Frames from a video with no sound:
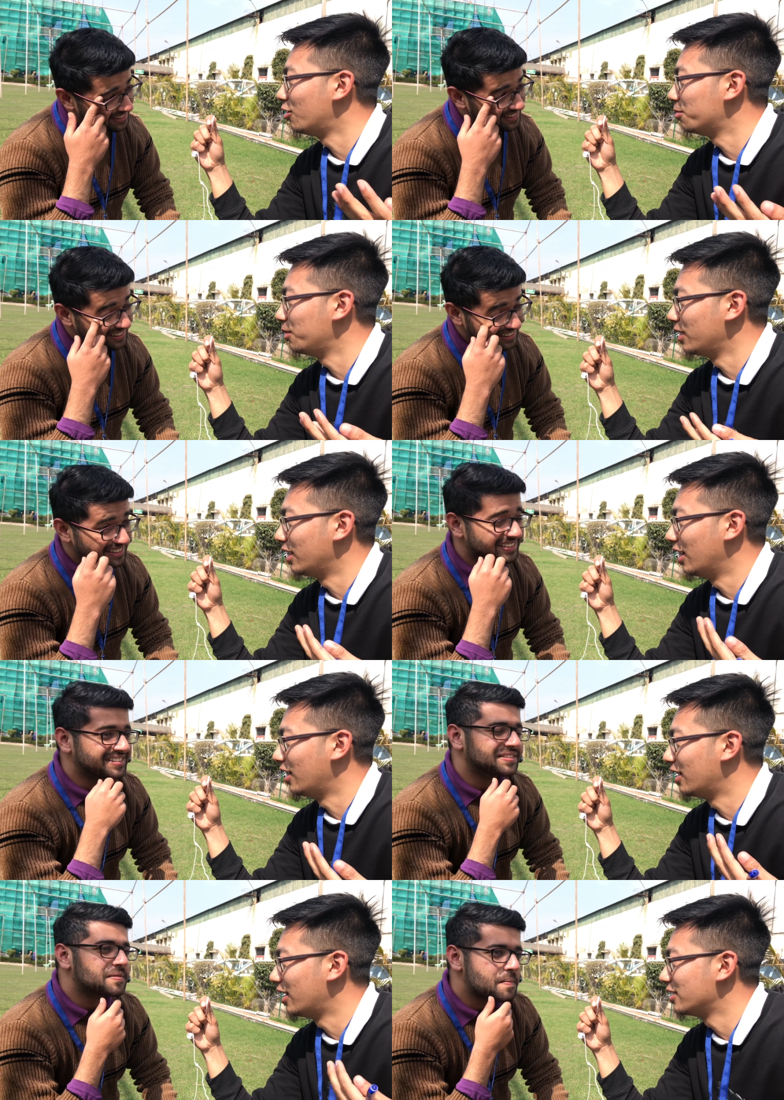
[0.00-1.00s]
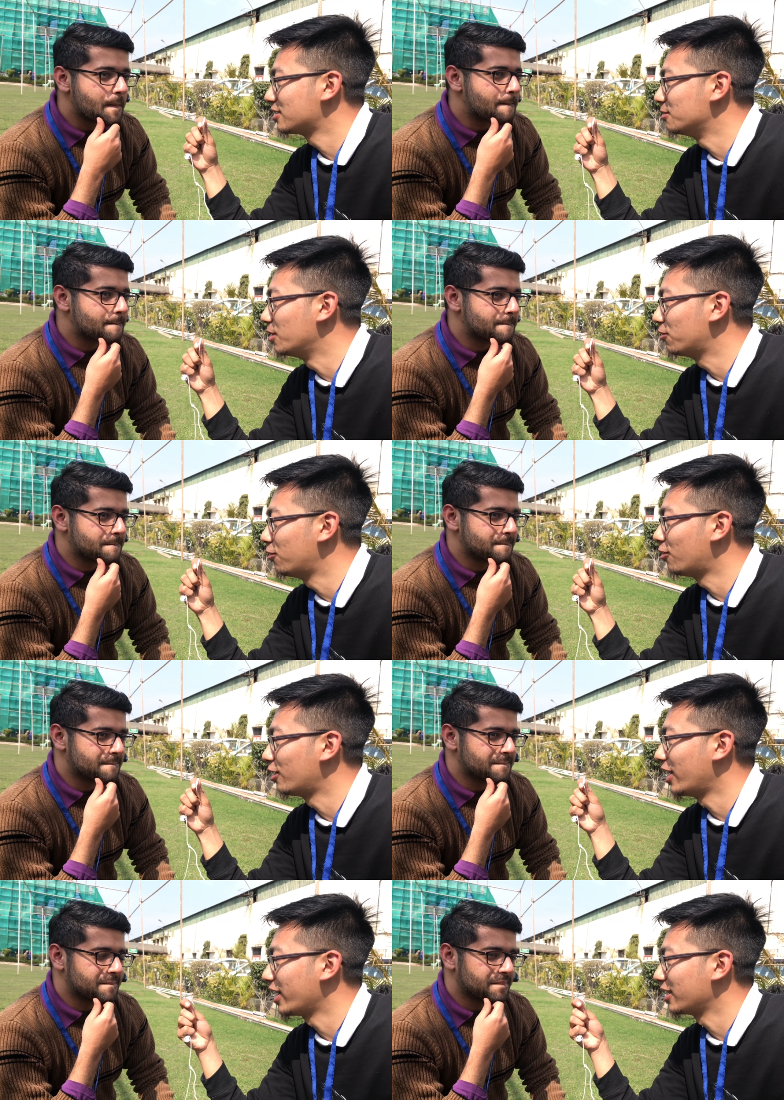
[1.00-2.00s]
Speaker 1: of uh, us
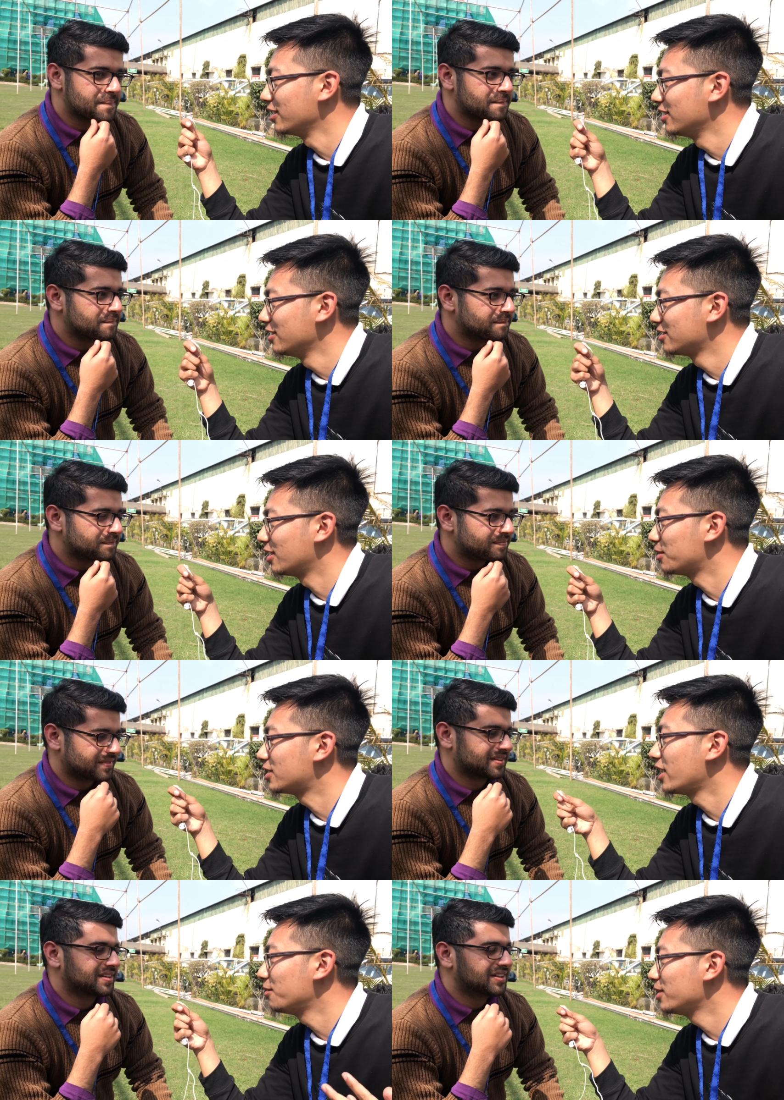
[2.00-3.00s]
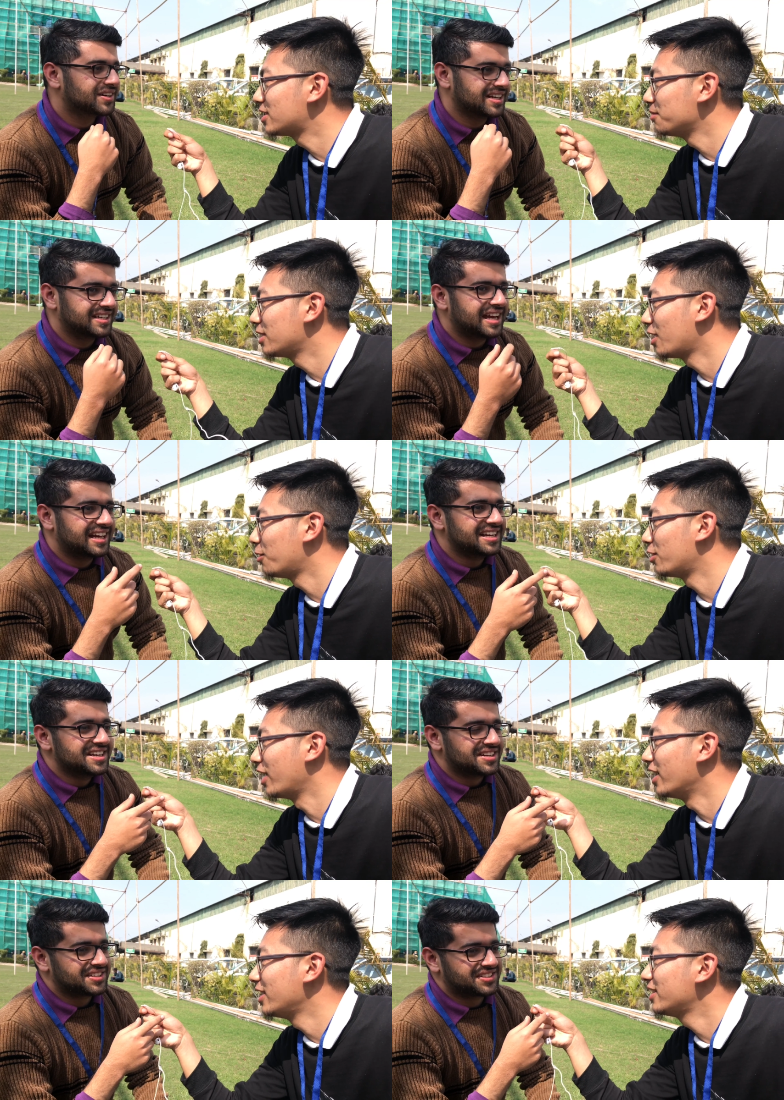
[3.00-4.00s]
before like something tell me okay, something yeah. about
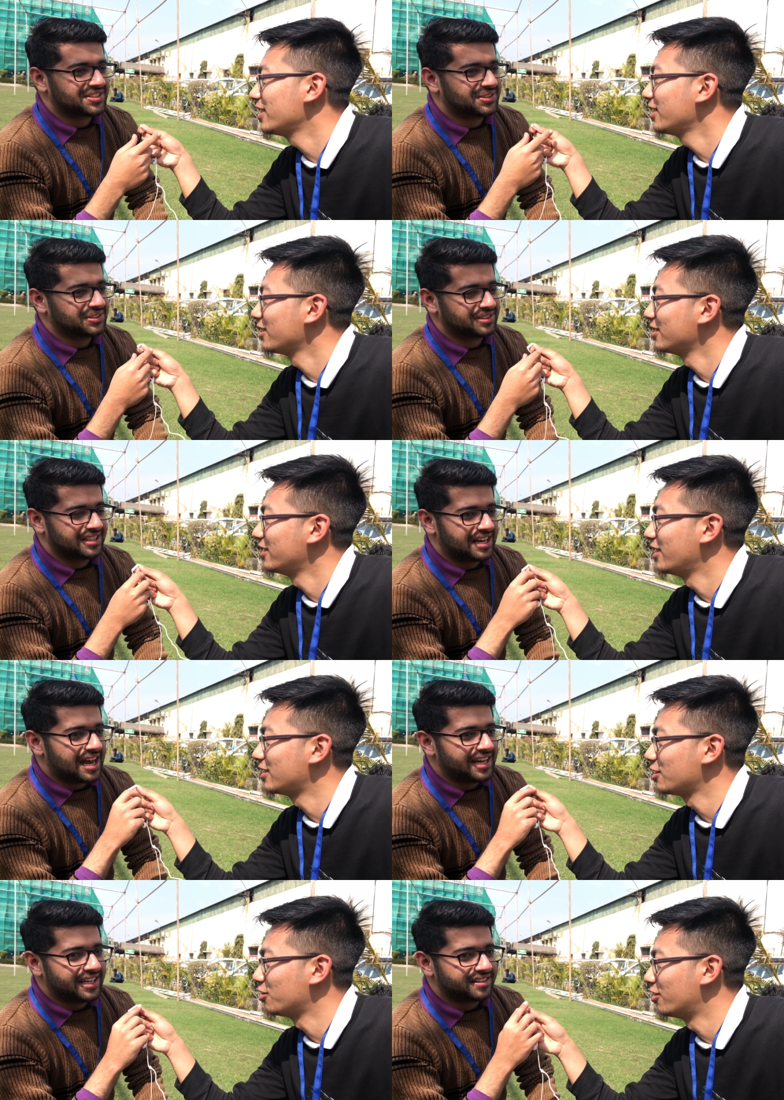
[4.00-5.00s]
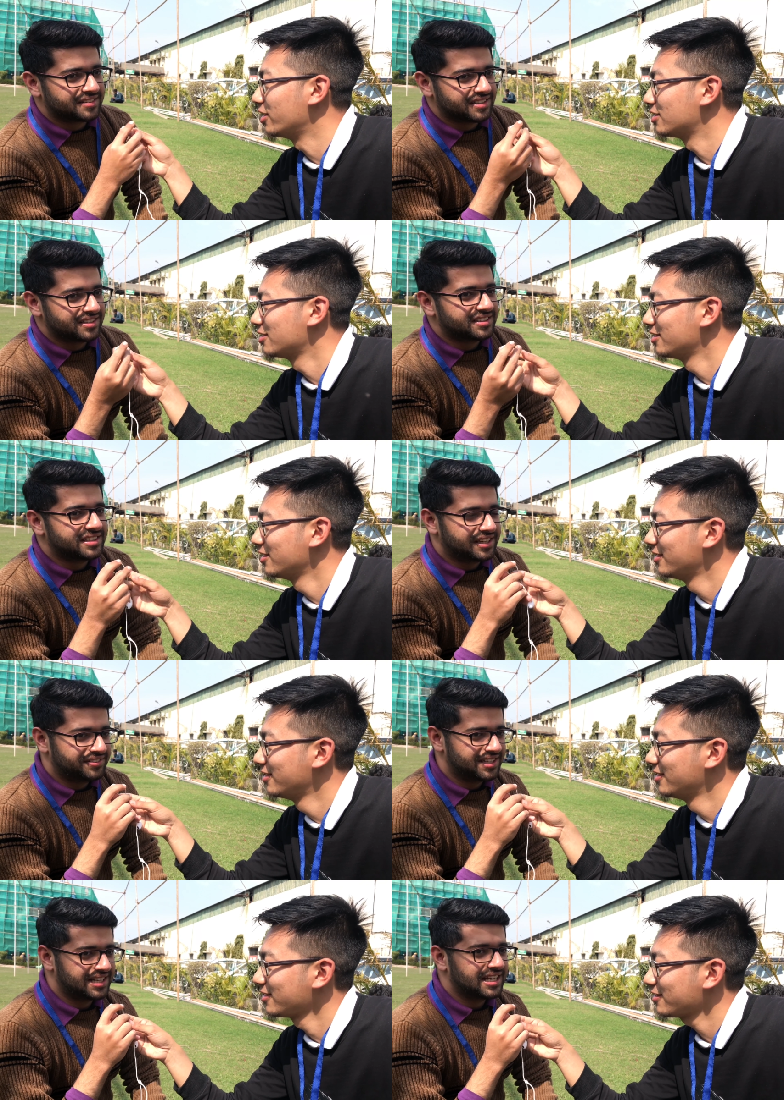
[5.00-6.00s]
anything so i
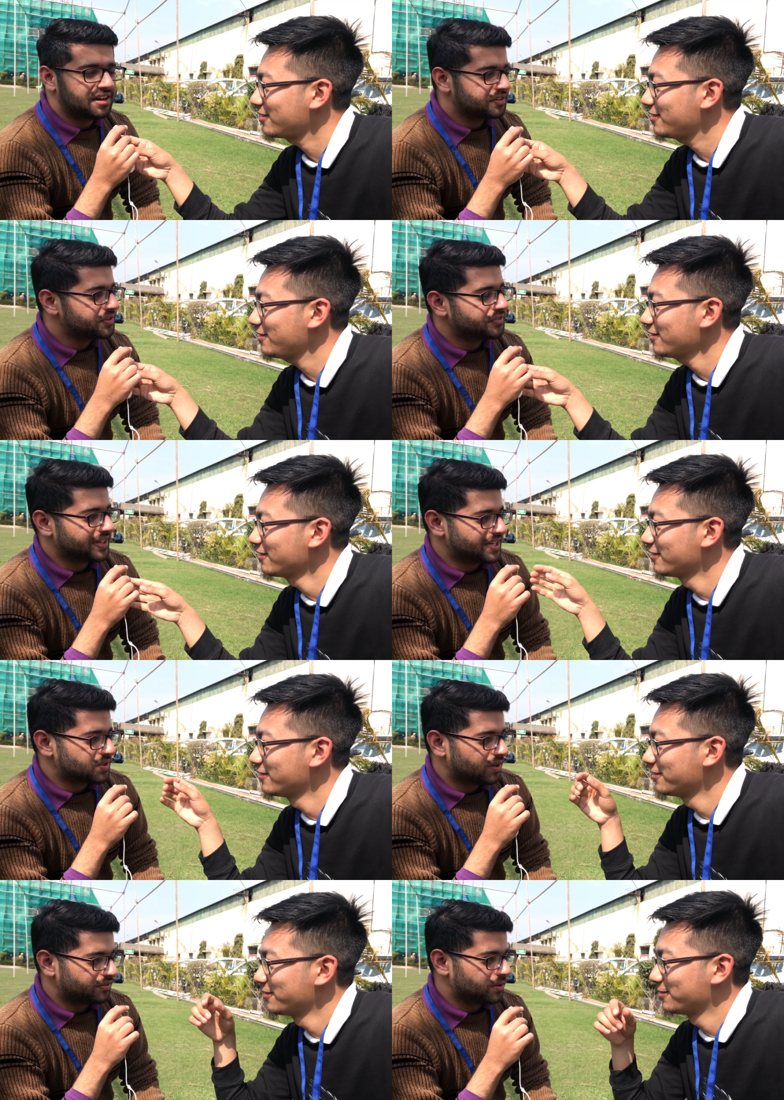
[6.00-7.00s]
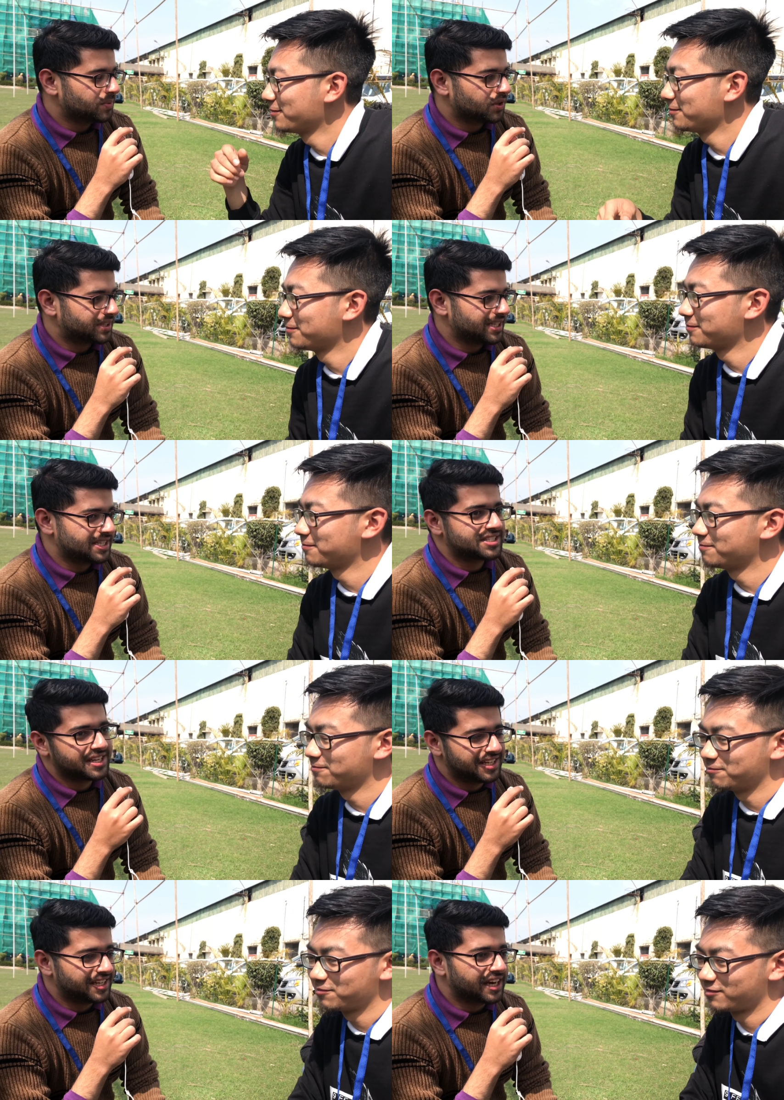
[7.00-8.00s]
Speaker 2: definitely have a few friends who are from
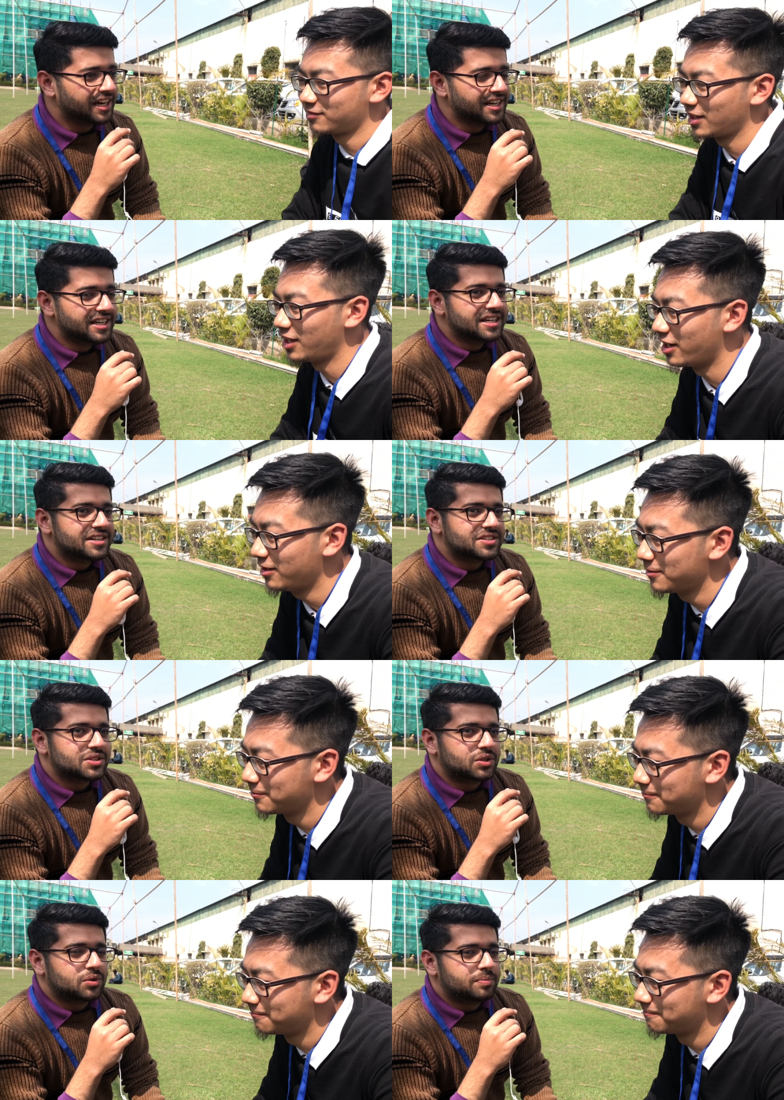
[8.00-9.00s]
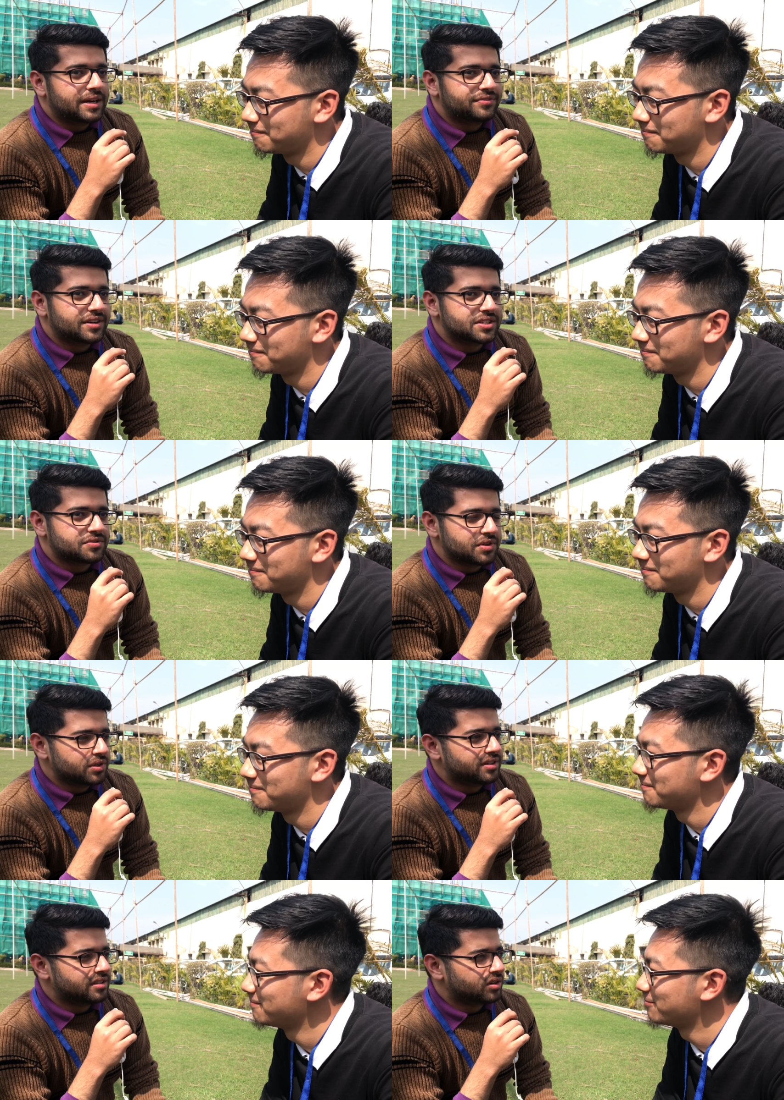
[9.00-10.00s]
northeastern india yeah. so my first
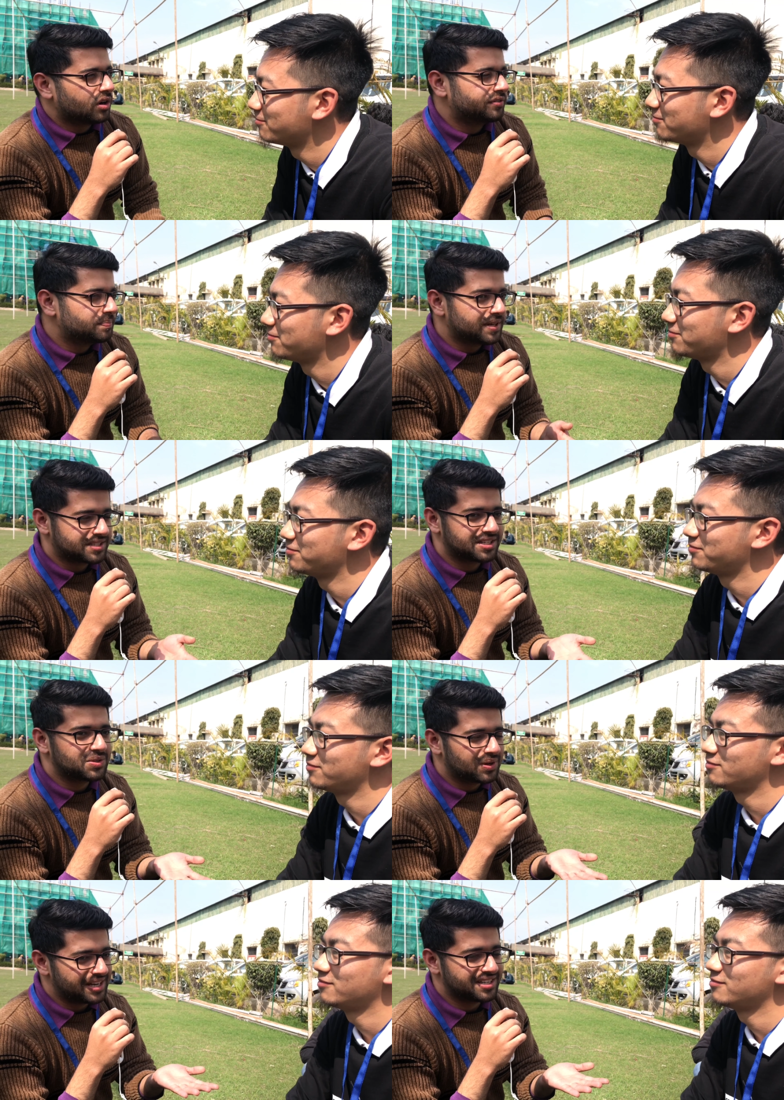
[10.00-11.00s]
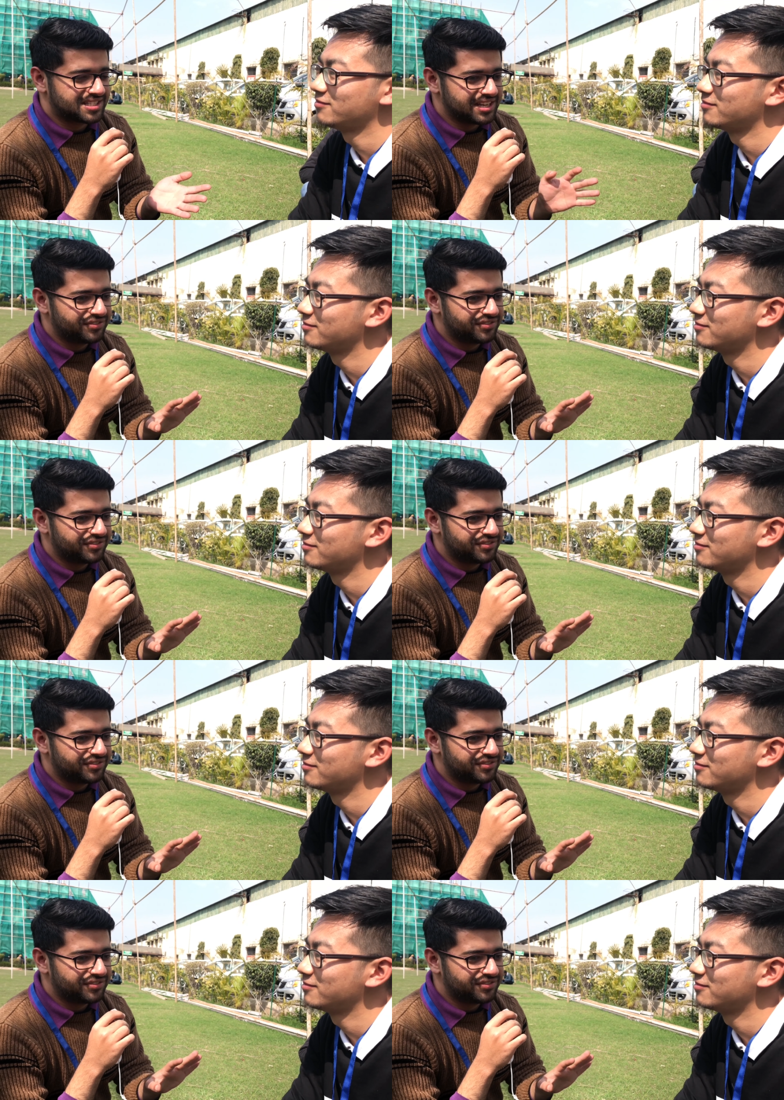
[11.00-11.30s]
view of a person who i see